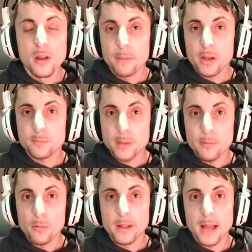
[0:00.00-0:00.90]
because
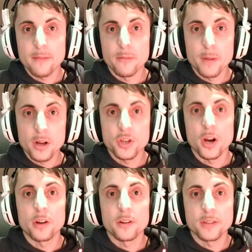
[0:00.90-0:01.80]
people will have a much
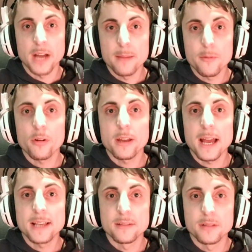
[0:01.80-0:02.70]
harder time
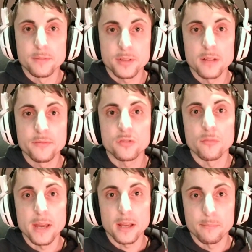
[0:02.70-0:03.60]
organizing themselves
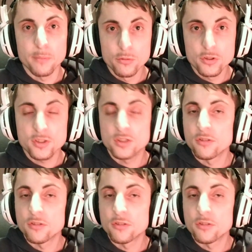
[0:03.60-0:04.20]
to make boosts.